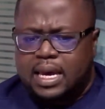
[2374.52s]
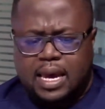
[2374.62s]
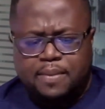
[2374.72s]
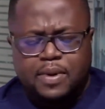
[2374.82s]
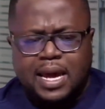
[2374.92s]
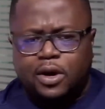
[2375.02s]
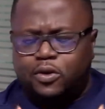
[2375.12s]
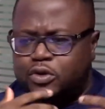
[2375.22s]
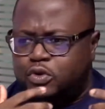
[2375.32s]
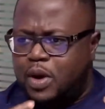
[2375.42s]
Emra ye
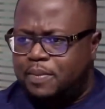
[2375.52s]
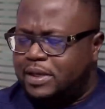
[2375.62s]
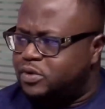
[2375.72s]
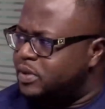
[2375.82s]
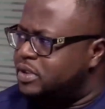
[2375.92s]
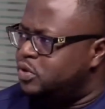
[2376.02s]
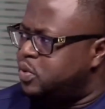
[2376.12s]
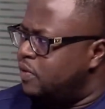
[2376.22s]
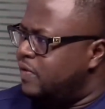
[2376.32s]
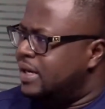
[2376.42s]
kwa tuwa ba
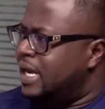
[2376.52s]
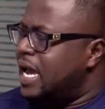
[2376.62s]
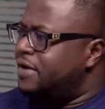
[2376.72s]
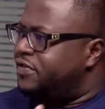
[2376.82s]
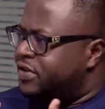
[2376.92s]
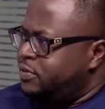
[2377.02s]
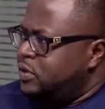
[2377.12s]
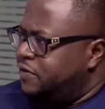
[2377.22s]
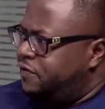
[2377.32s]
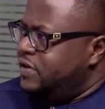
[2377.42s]
2012 na ya jini mu
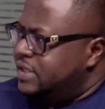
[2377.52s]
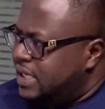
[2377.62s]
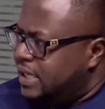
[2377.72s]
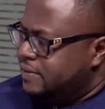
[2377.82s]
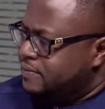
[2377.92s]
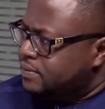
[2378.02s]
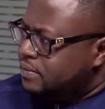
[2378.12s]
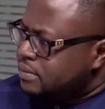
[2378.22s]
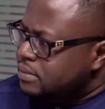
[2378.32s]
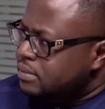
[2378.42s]
ye free se.
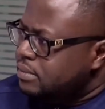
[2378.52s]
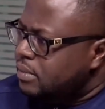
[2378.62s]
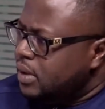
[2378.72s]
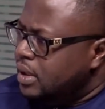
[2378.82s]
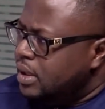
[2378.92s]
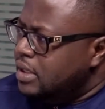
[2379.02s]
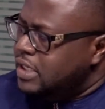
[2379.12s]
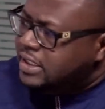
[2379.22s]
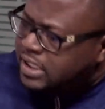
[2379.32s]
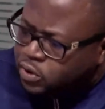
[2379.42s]

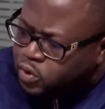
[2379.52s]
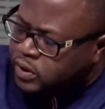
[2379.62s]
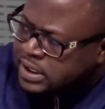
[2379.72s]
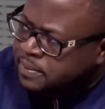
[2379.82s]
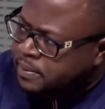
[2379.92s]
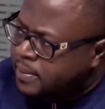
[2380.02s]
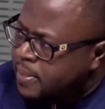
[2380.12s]
Ye di mkunim.